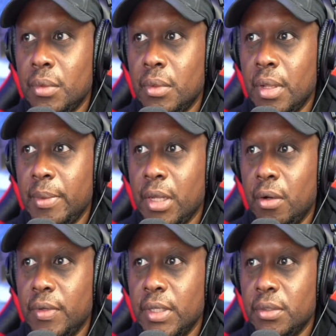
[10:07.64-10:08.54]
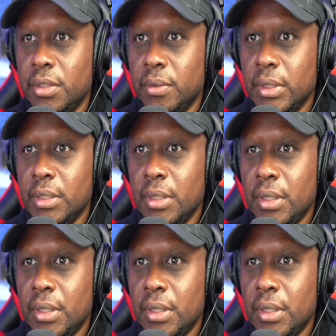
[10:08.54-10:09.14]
let me get over here to it.